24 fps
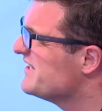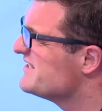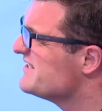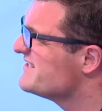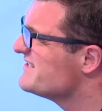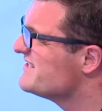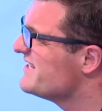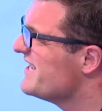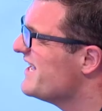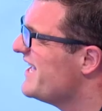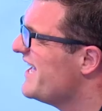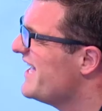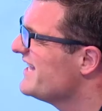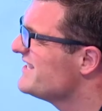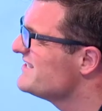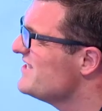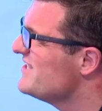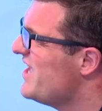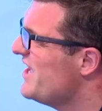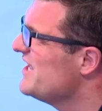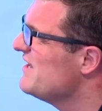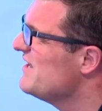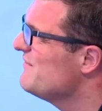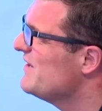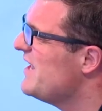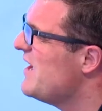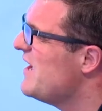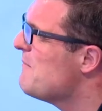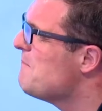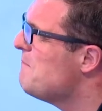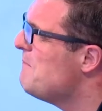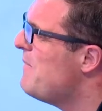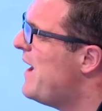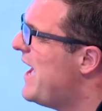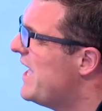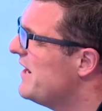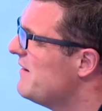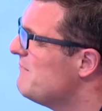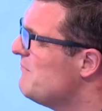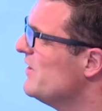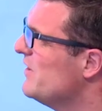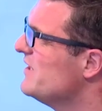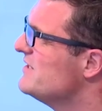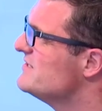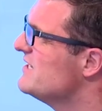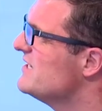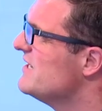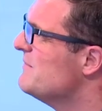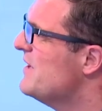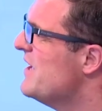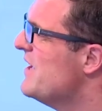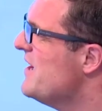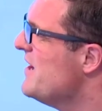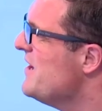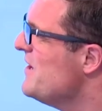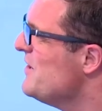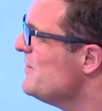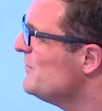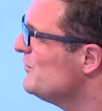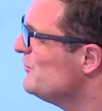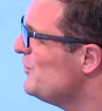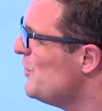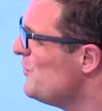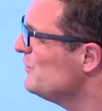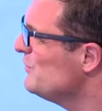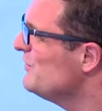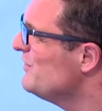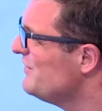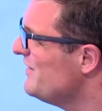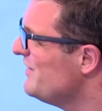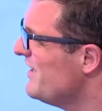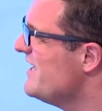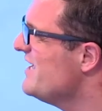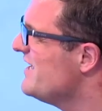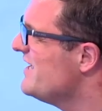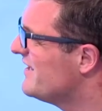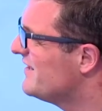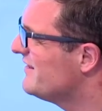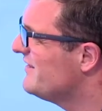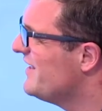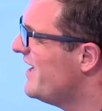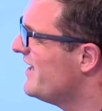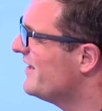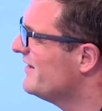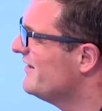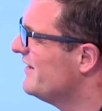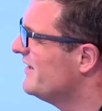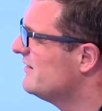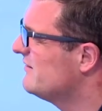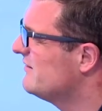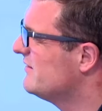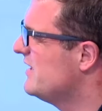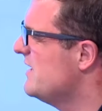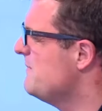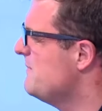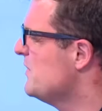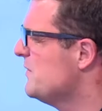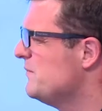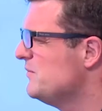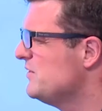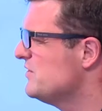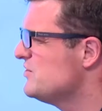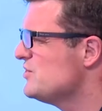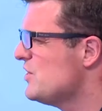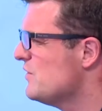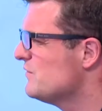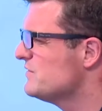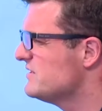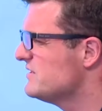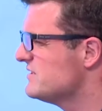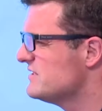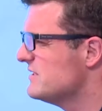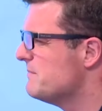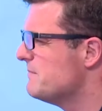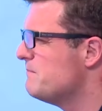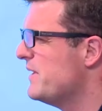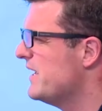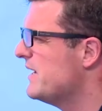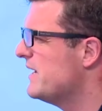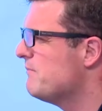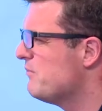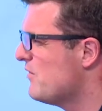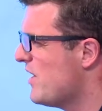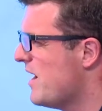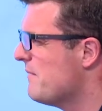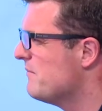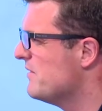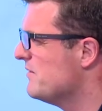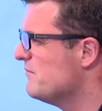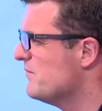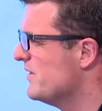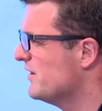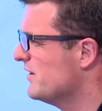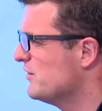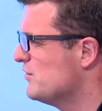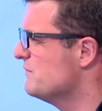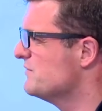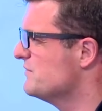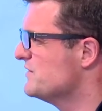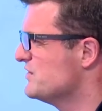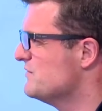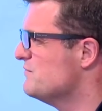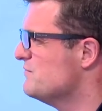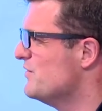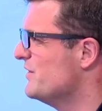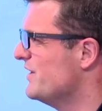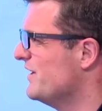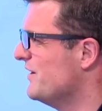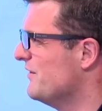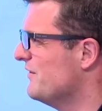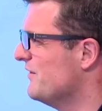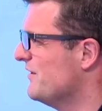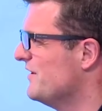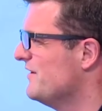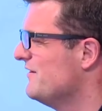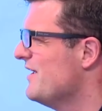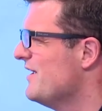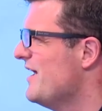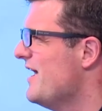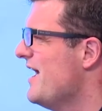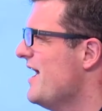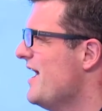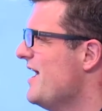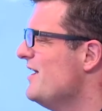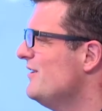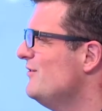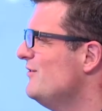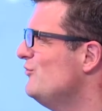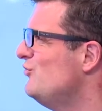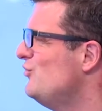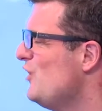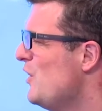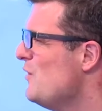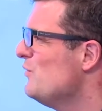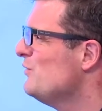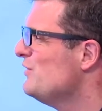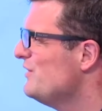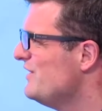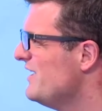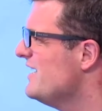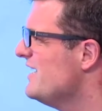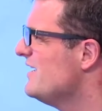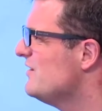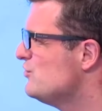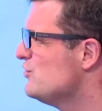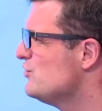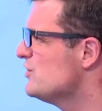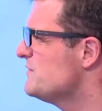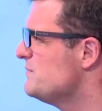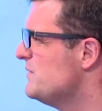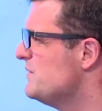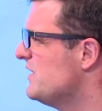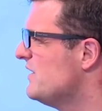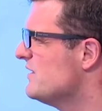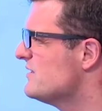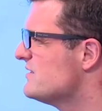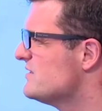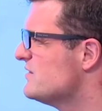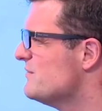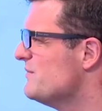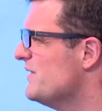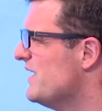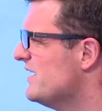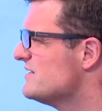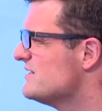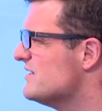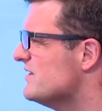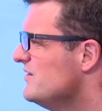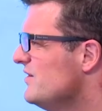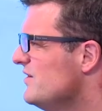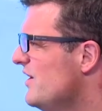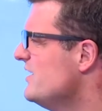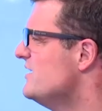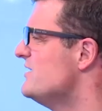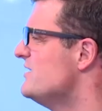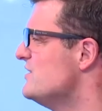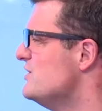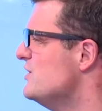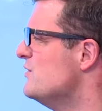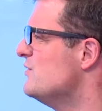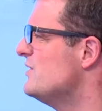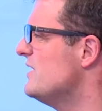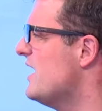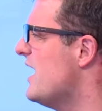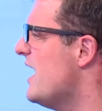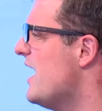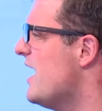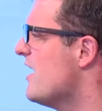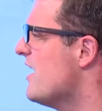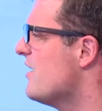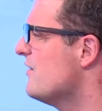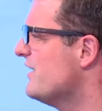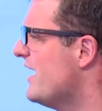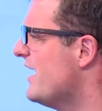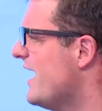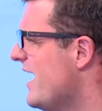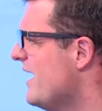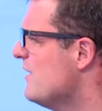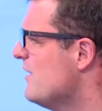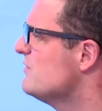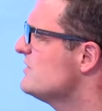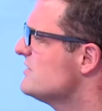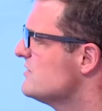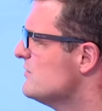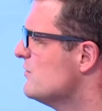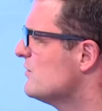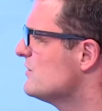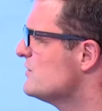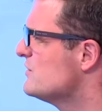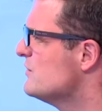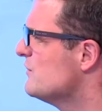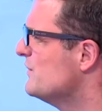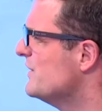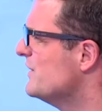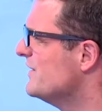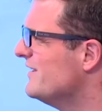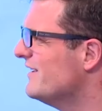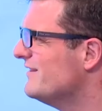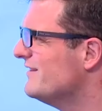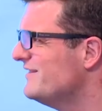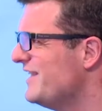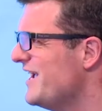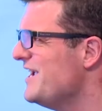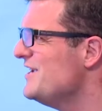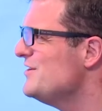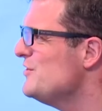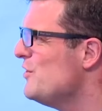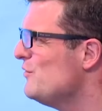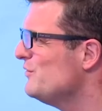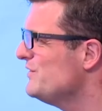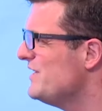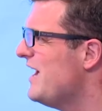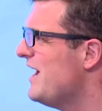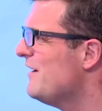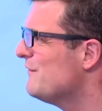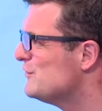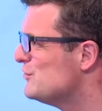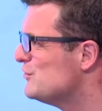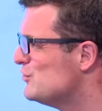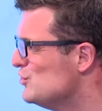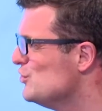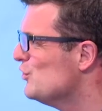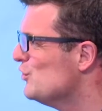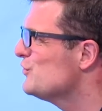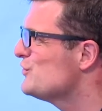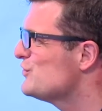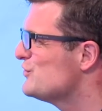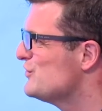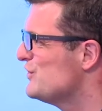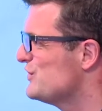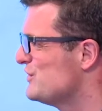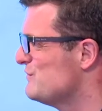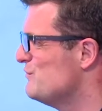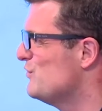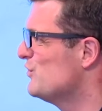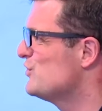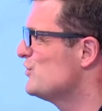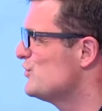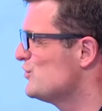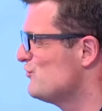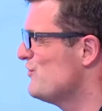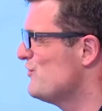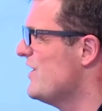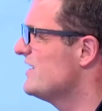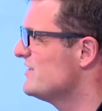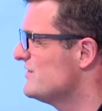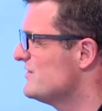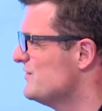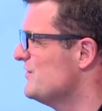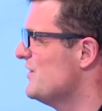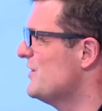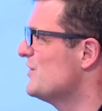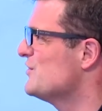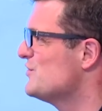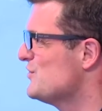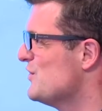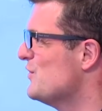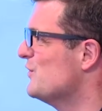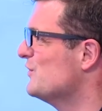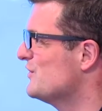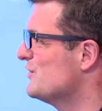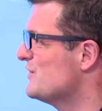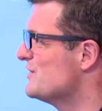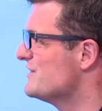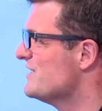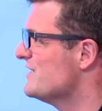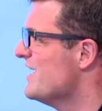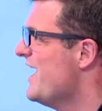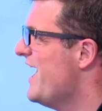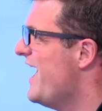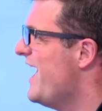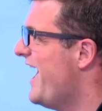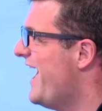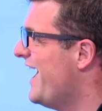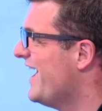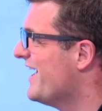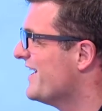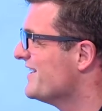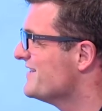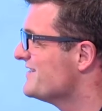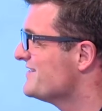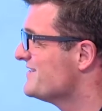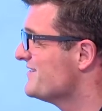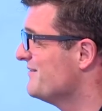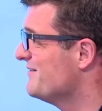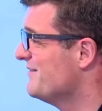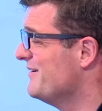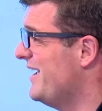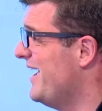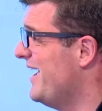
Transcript: is, is it's not even how bad it might seem don't think that like keeping up with the Joneses is a big problem when it comes to money, right? don't think just because someone has a nice new car, the house looks lovely, that they don't have just as much stress on their shoulders as